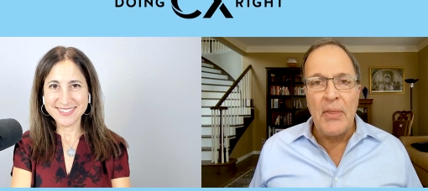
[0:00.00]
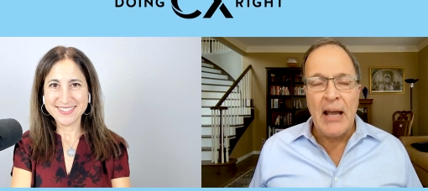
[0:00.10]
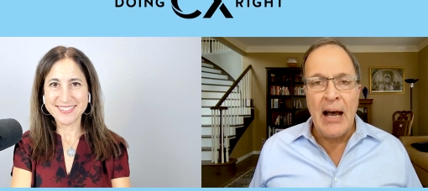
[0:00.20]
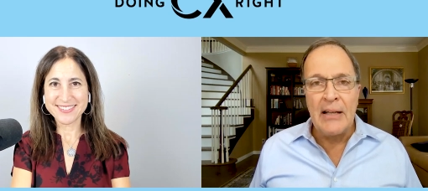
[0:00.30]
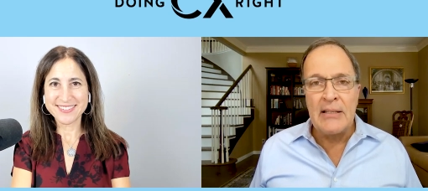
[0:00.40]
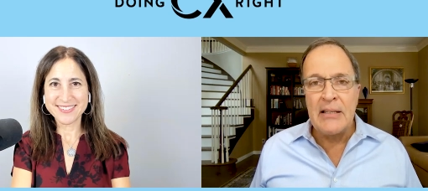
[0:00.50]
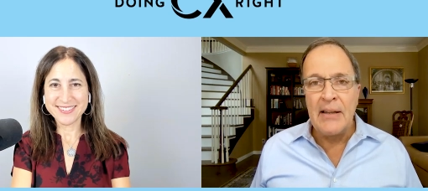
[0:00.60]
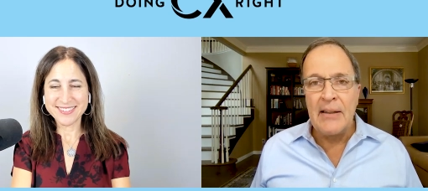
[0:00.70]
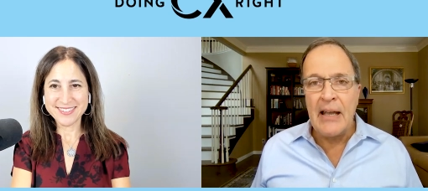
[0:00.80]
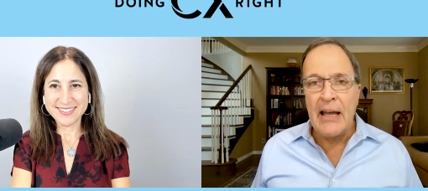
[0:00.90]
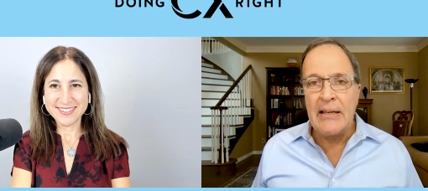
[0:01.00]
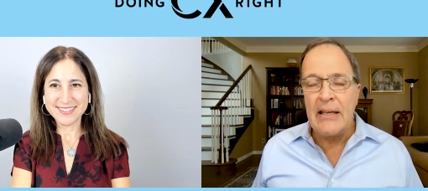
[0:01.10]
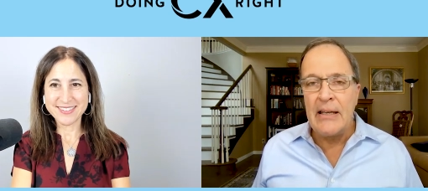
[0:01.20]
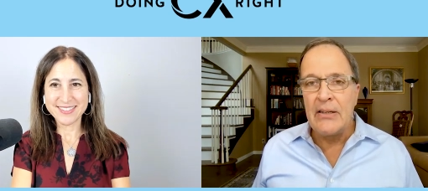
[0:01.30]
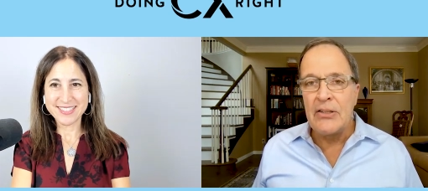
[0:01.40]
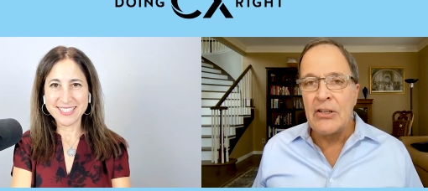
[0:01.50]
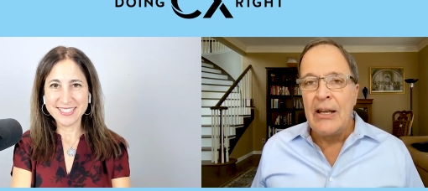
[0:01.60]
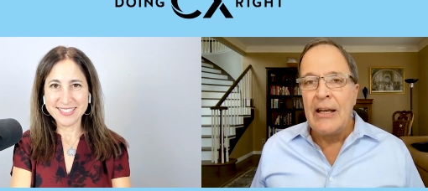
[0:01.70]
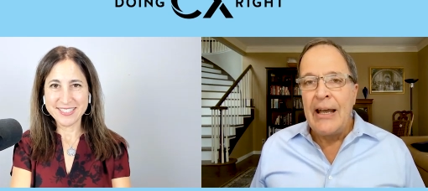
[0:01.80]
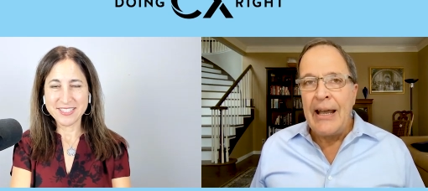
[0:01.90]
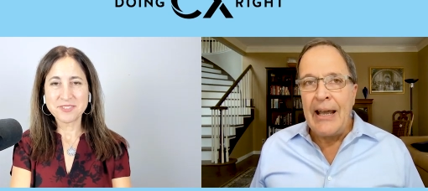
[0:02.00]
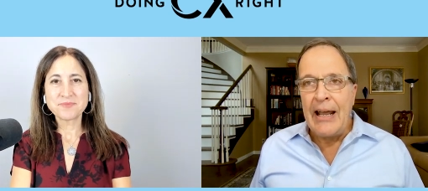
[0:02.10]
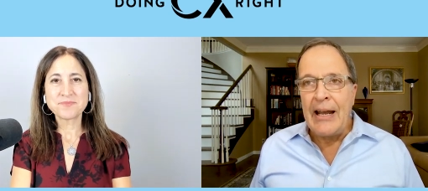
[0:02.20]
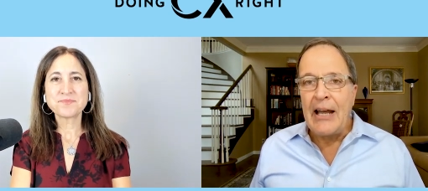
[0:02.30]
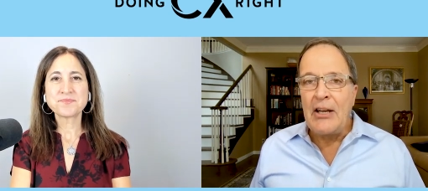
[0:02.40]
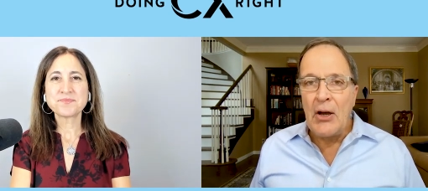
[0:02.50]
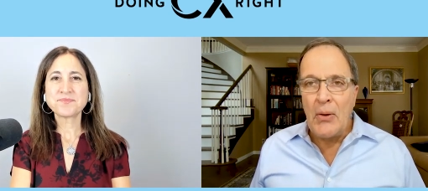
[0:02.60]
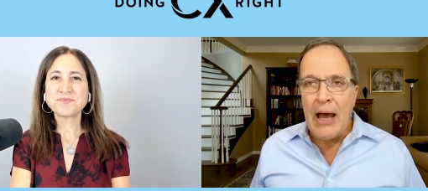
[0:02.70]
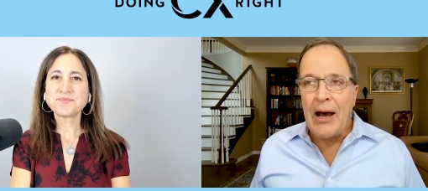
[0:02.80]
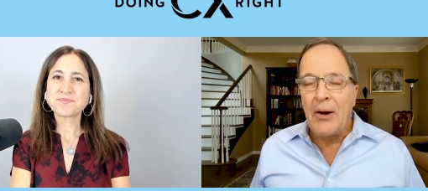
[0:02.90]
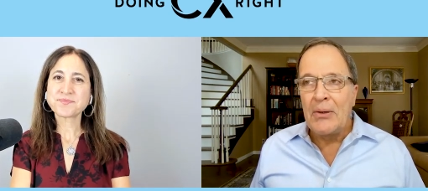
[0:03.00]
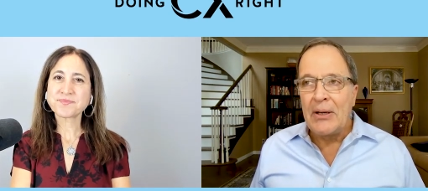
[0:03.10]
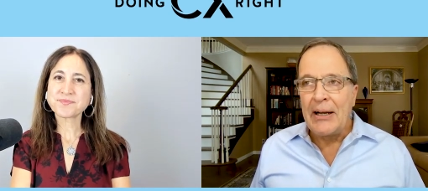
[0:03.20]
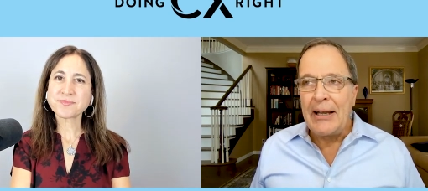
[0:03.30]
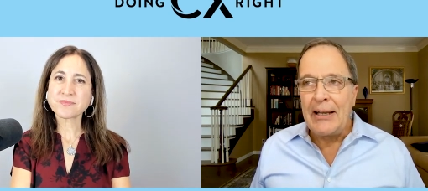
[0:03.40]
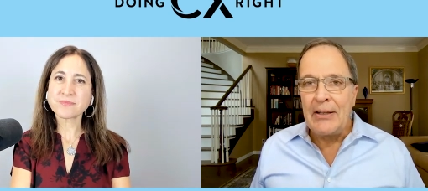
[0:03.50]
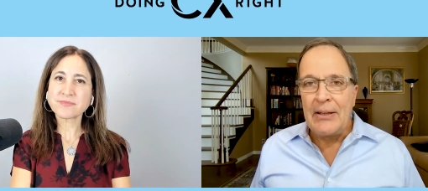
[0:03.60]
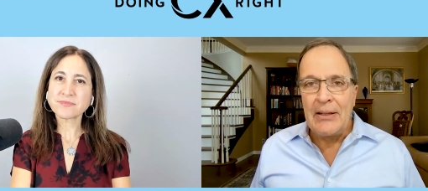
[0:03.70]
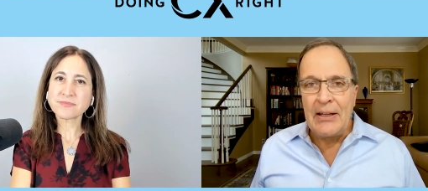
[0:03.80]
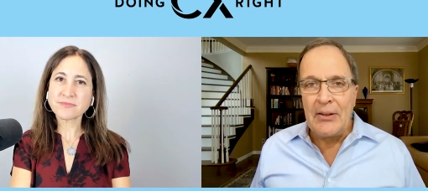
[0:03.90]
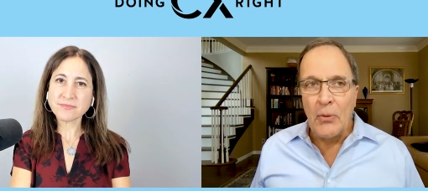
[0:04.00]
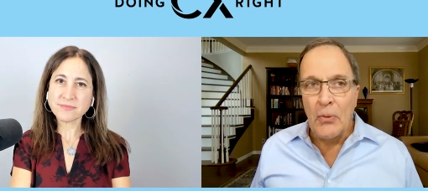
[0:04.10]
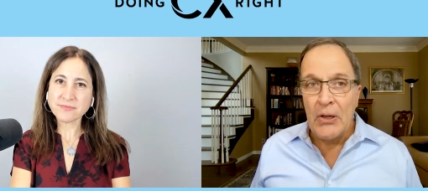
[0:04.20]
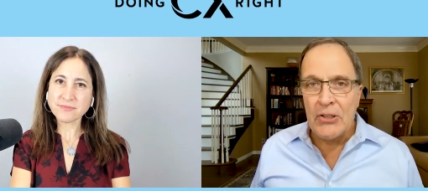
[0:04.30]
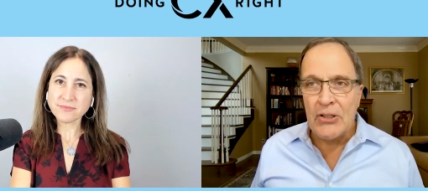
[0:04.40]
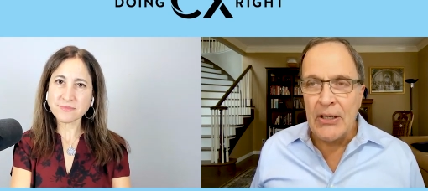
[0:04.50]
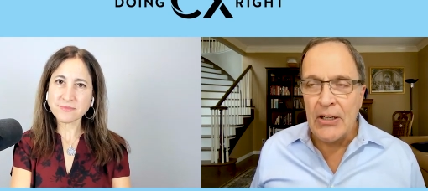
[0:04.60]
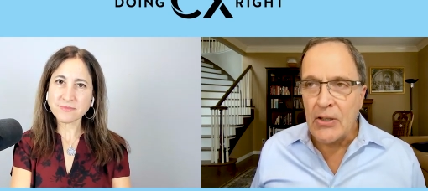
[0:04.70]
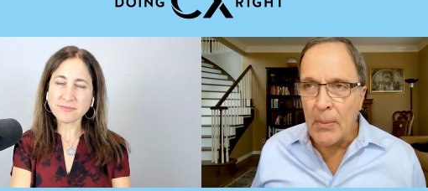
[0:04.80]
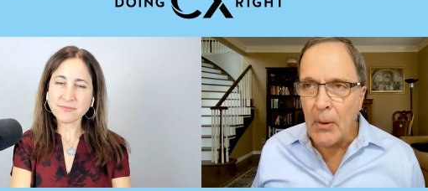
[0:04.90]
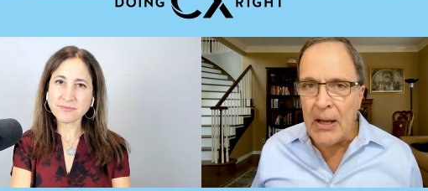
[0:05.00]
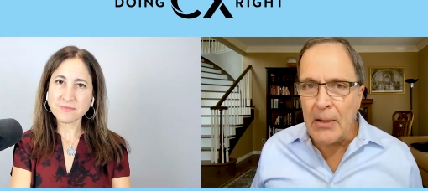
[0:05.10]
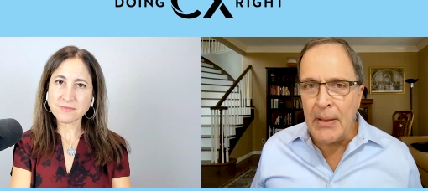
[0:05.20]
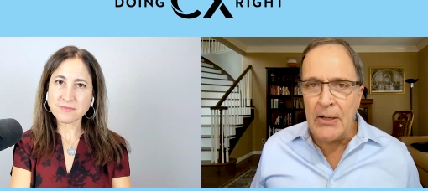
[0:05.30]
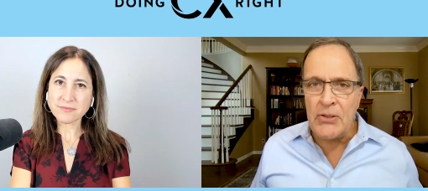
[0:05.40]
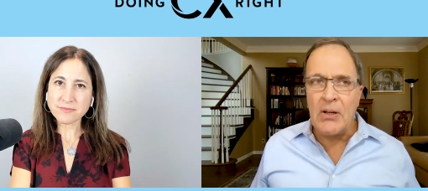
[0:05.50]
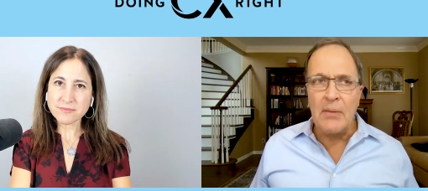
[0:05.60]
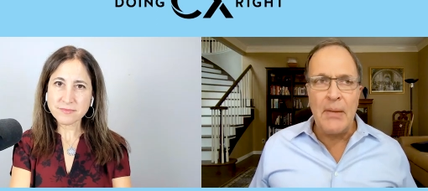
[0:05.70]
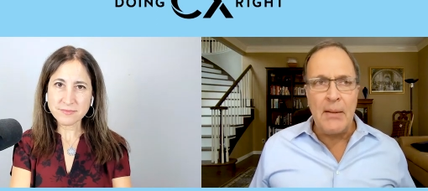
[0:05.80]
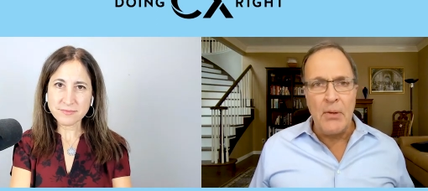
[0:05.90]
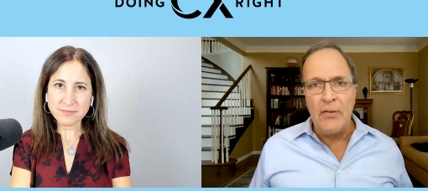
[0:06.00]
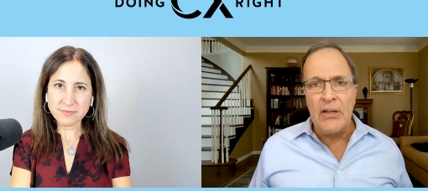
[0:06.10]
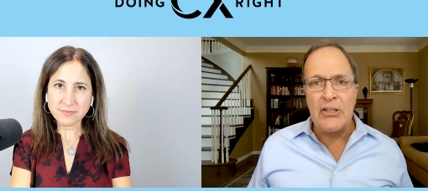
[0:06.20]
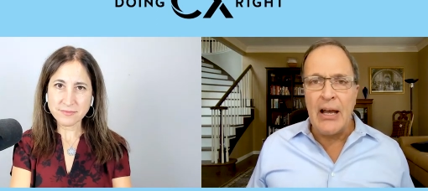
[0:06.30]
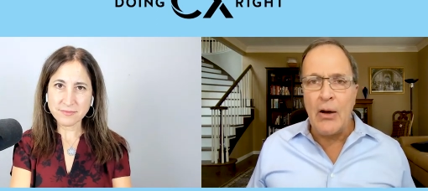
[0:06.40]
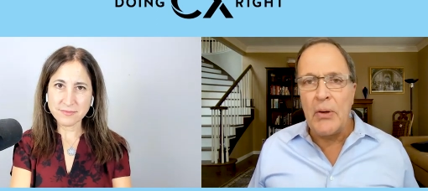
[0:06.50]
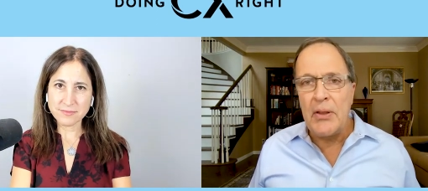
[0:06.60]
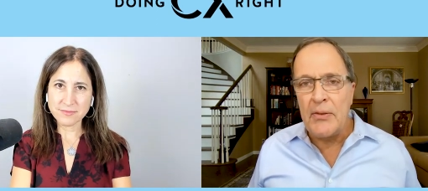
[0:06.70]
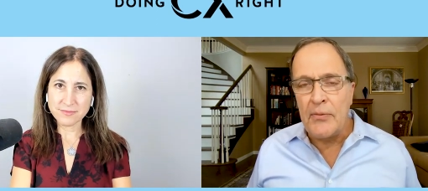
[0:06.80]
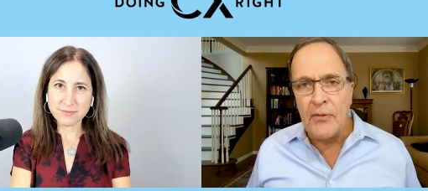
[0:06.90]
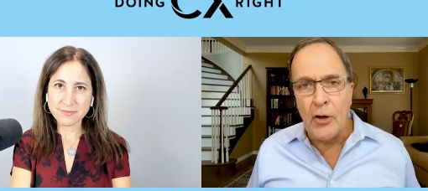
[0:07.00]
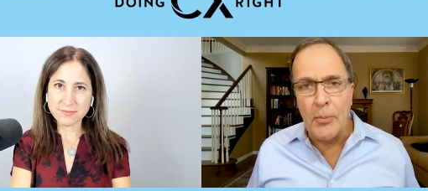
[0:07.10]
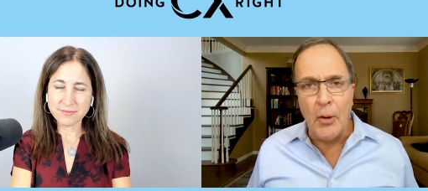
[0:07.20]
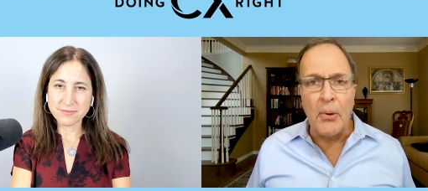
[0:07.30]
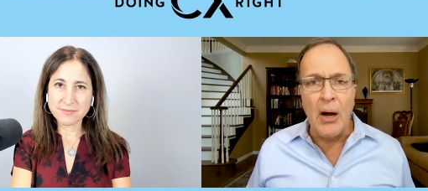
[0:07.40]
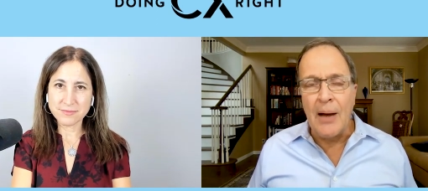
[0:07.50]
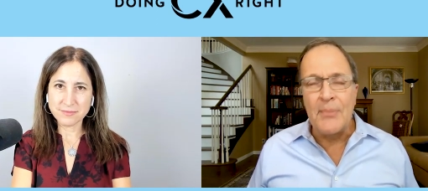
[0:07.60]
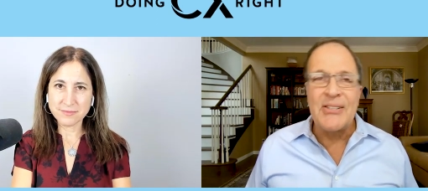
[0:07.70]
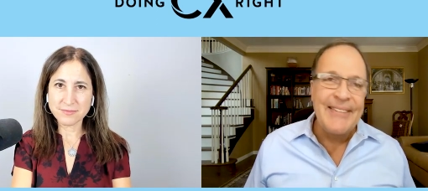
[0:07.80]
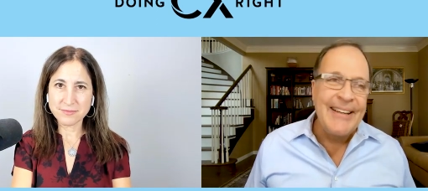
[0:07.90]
Speaker 1: the content and the ideas, and, and I know now, and, and the real cynics go, oh, wait a minute, you can make movies now with the verbal prompts.